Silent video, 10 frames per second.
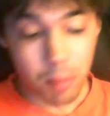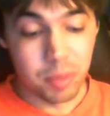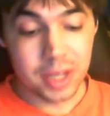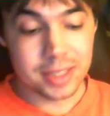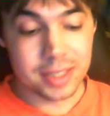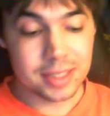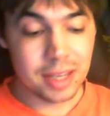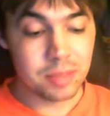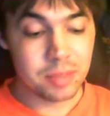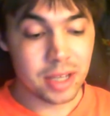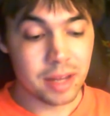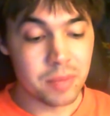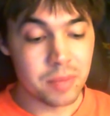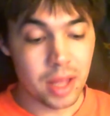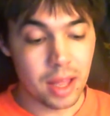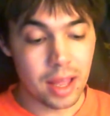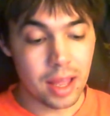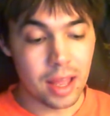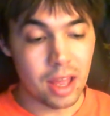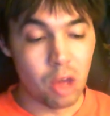at the same time,
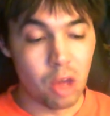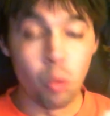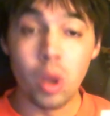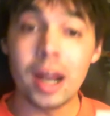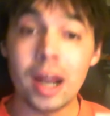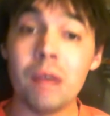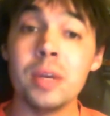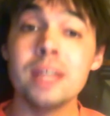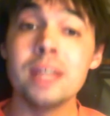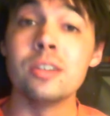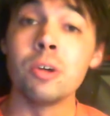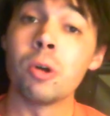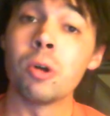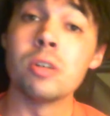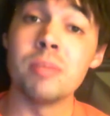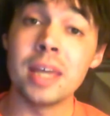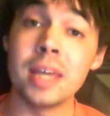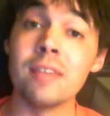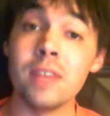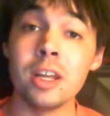what I would need to do in order to make a
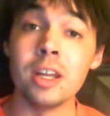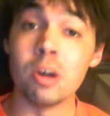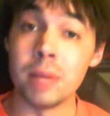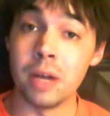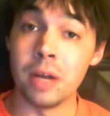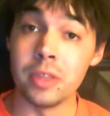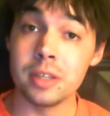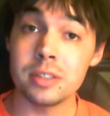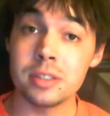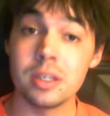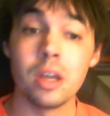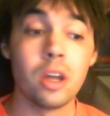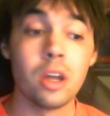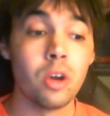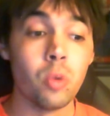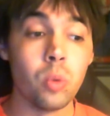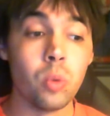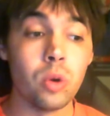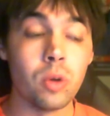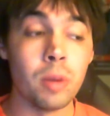video about this,
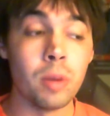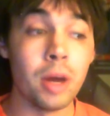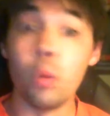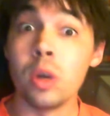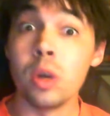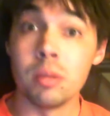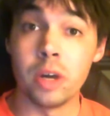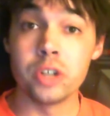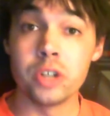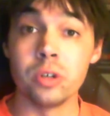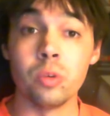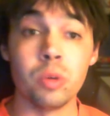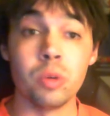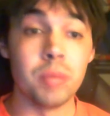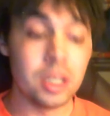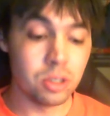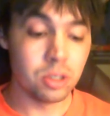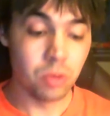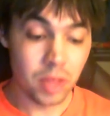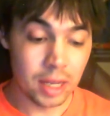about William Marshall, would be to
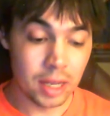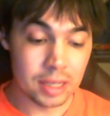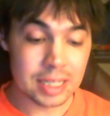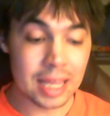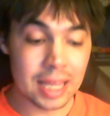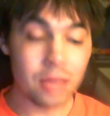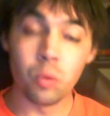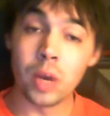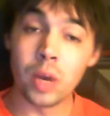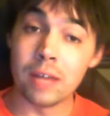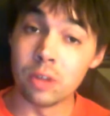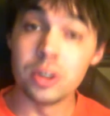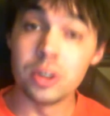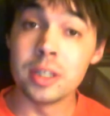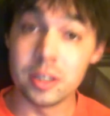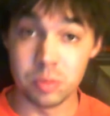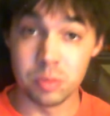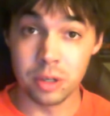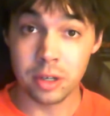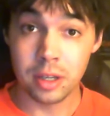then take what I've learned in this
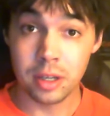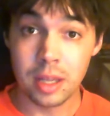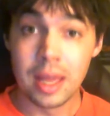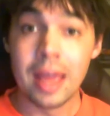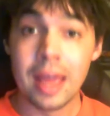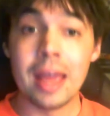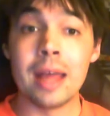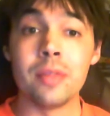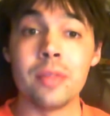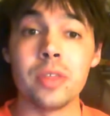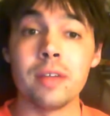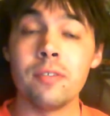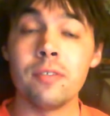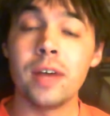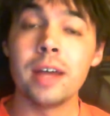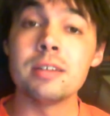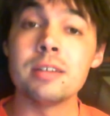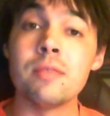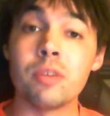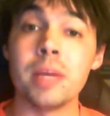book and then find
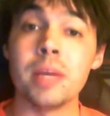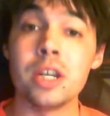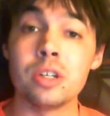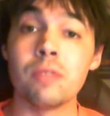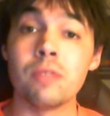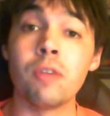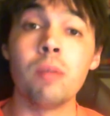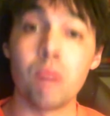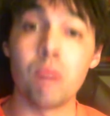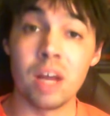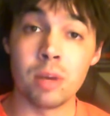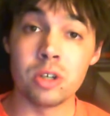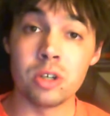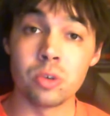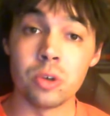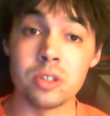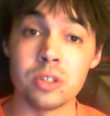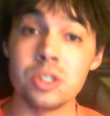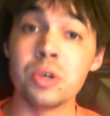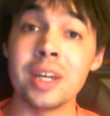information from primary sources
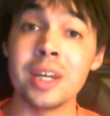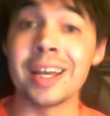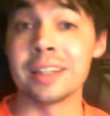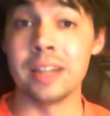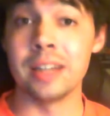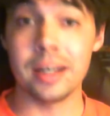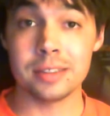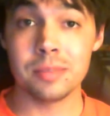to connect the dots.